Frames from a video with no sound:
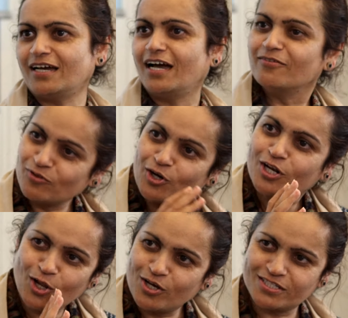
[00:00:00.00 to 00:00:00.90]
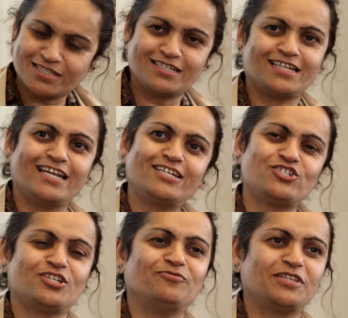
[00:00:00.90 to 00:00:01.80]
I've not lost the
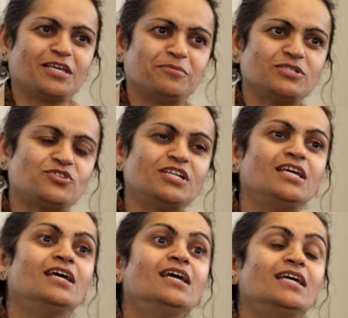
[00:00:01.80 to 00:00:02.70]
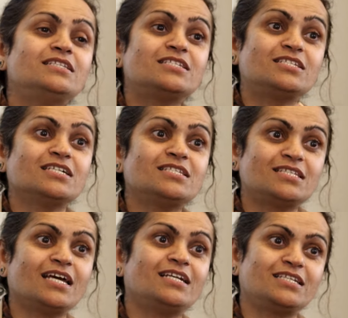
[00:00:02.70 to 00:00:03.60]
connection with chemistry. It's
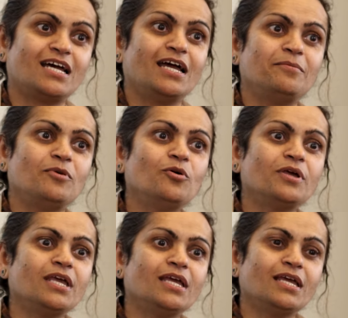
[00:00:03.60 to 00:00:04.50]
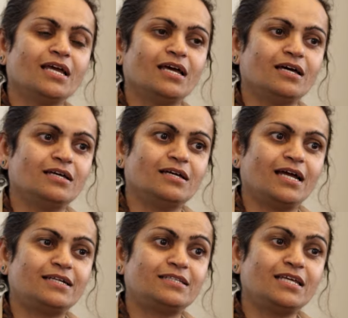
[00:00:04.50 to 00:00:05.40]
just that I am looking
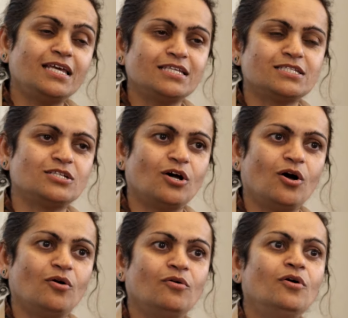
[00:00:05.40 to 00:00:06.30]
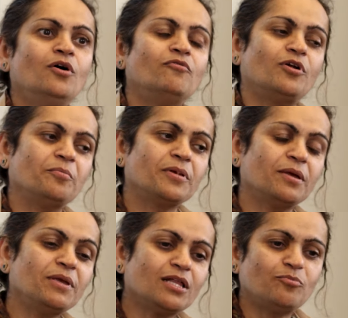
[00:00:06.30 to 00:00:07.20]
at things now from
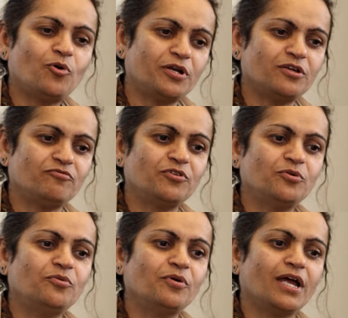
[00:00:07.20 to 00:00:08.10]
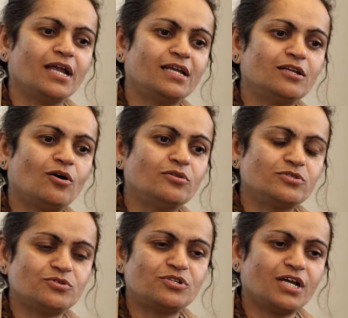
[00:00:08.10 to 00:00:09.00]
chemical point of view and
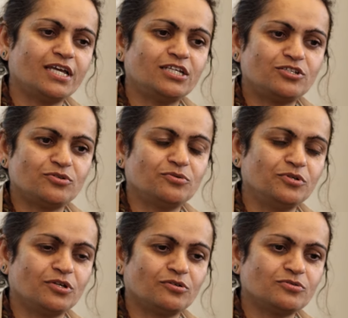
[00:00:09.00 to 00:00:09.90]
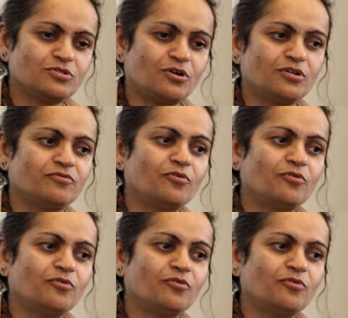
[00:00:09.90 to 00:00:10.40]
also trying to, sort of